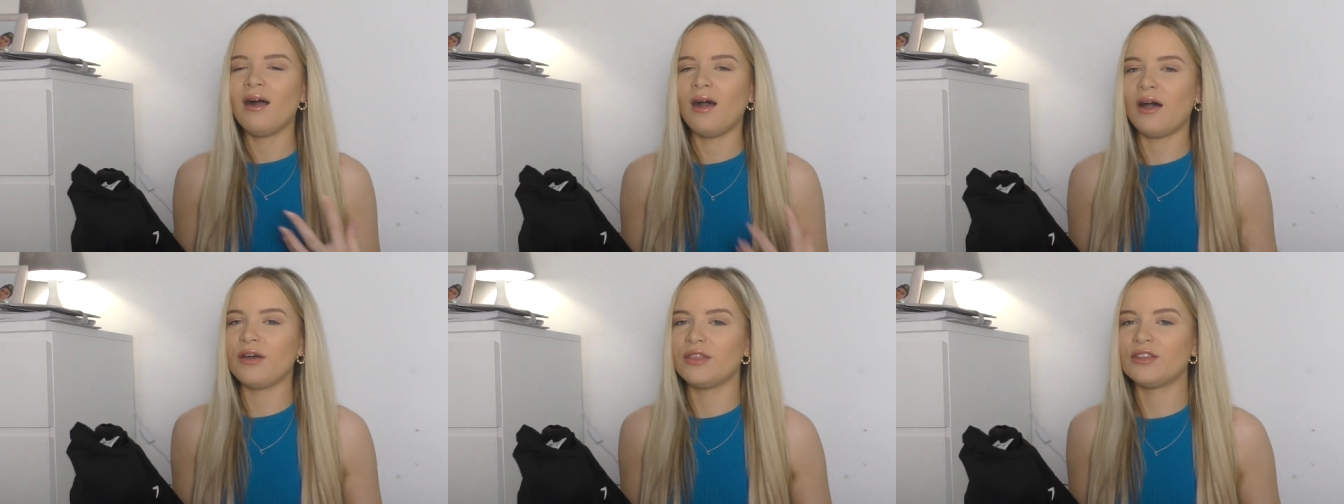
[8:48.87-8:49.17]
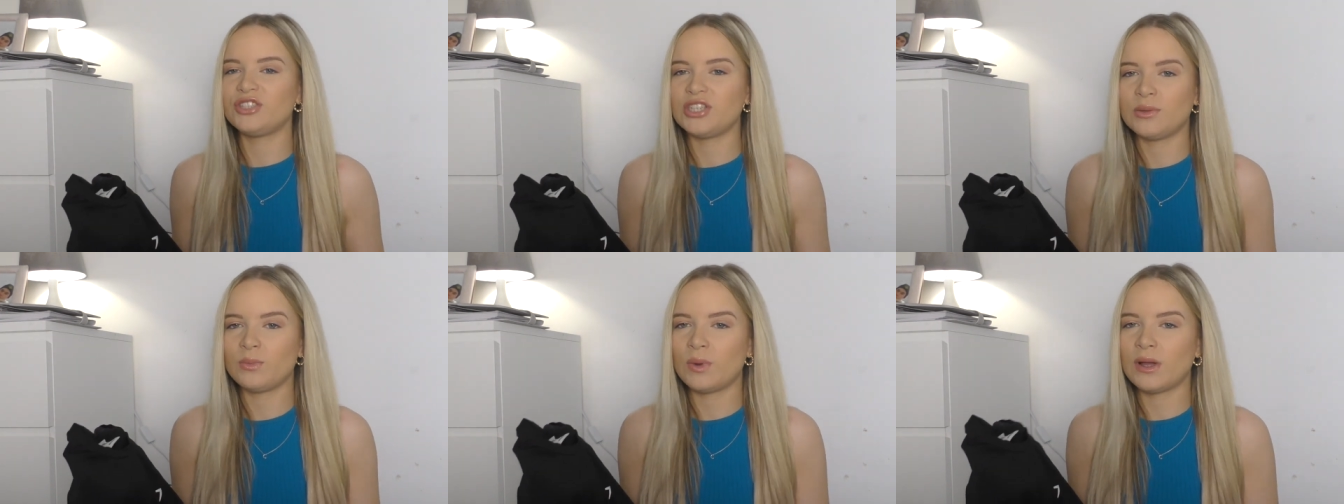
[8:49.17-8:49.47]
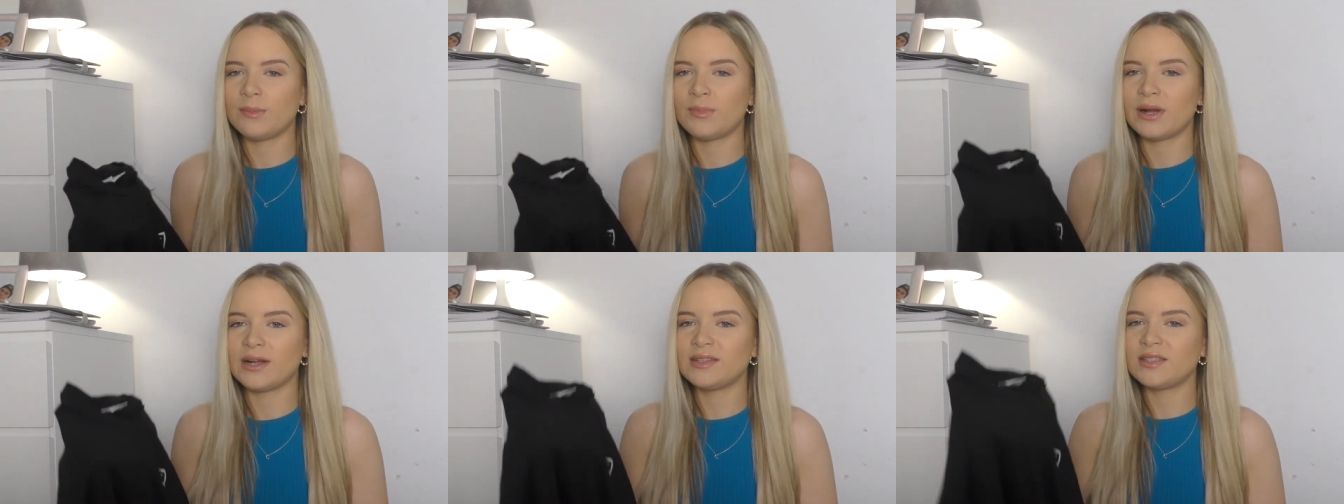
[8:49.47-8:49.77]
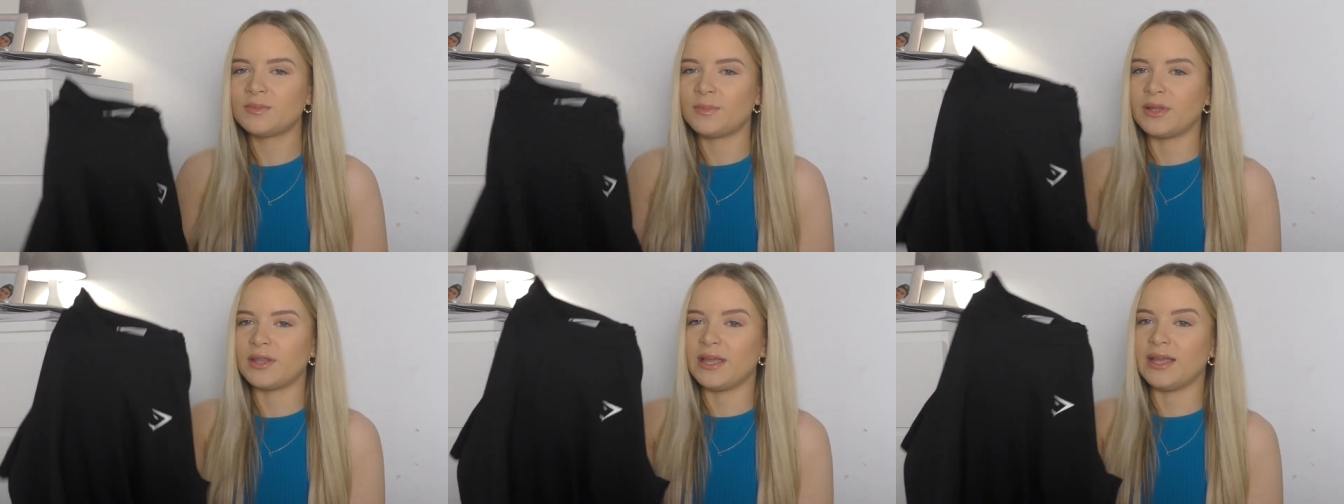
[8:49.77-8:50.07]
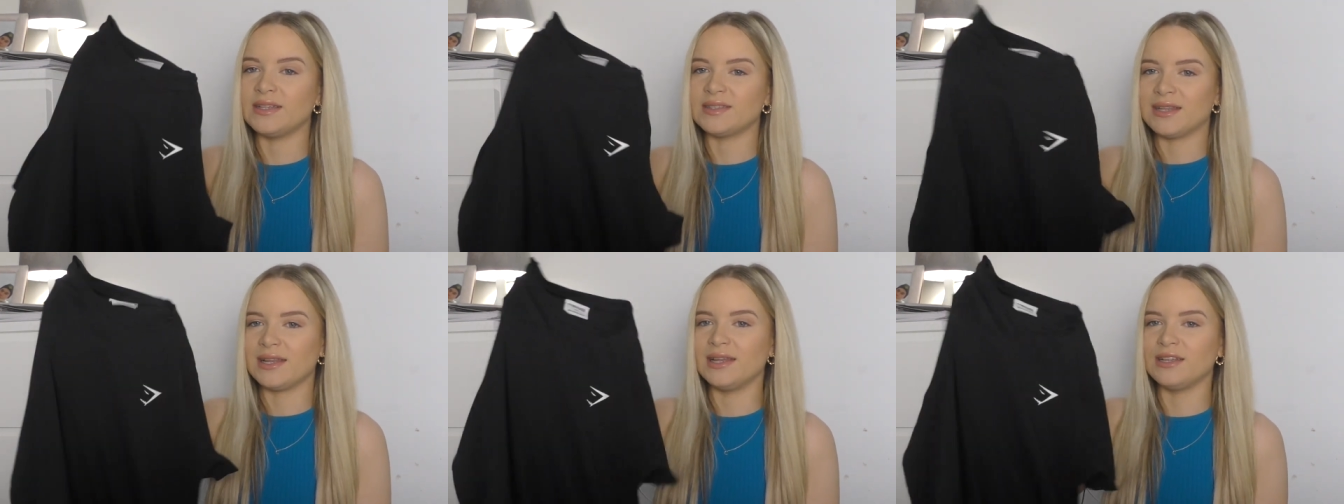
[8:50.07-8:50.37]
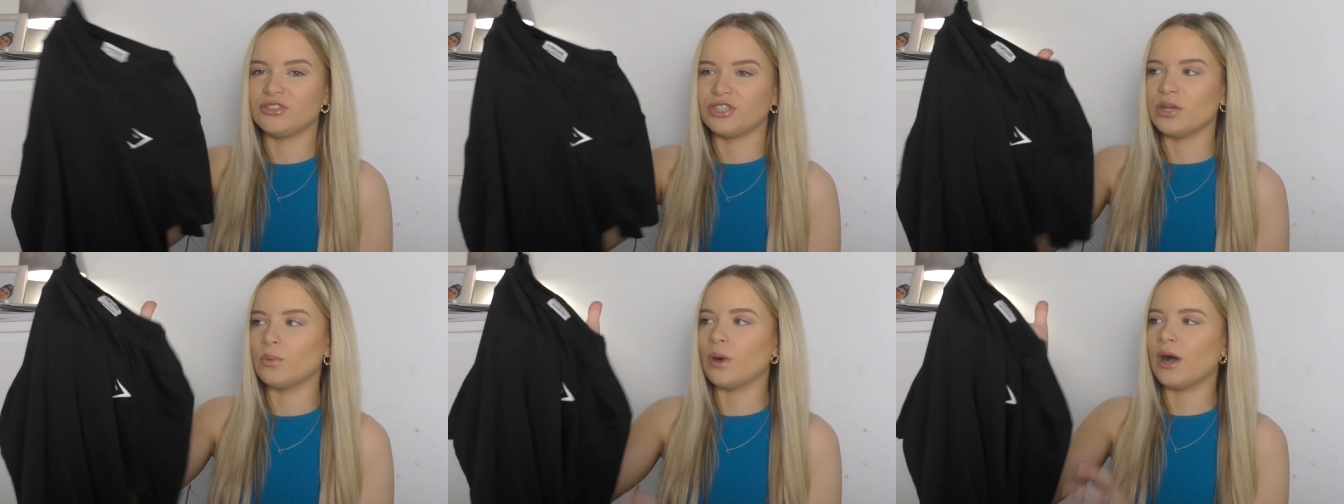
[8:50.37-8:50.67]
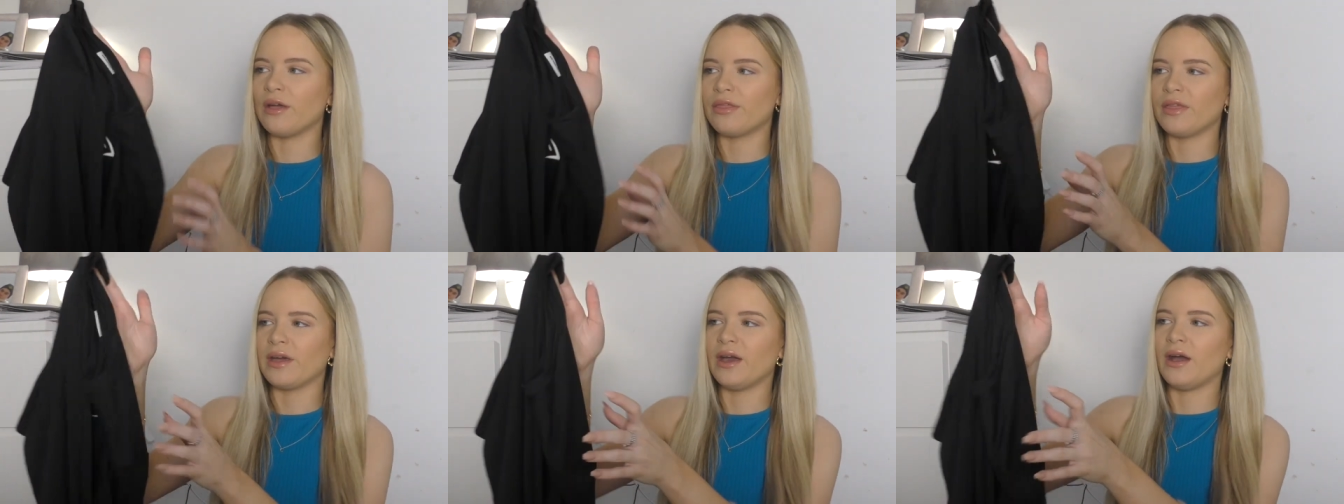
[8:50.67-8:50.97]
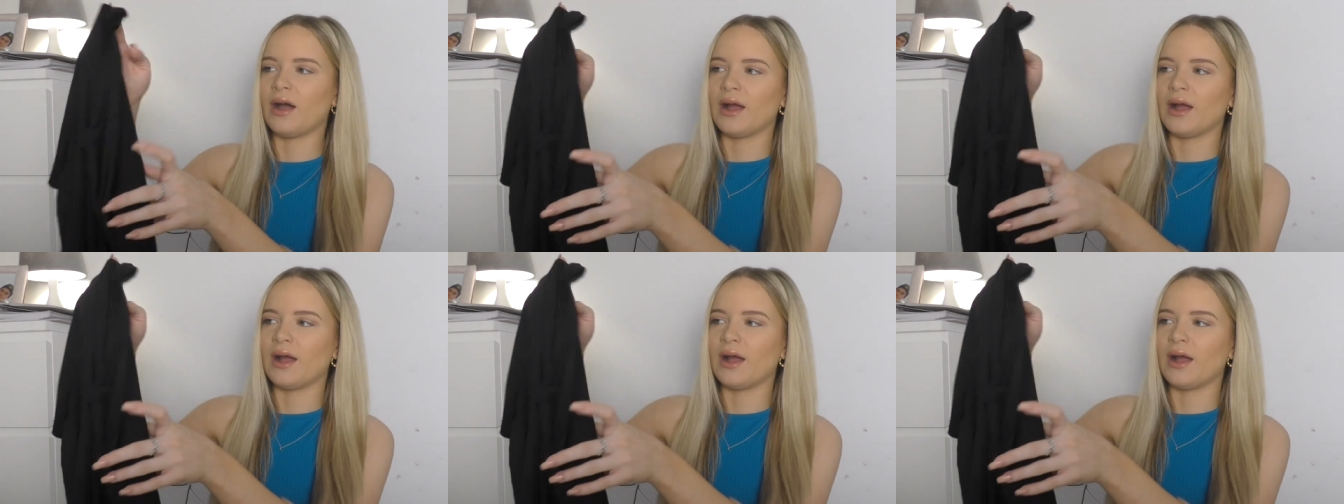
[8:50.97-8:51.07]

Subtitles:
other gym wear brands, but it's literally worth it.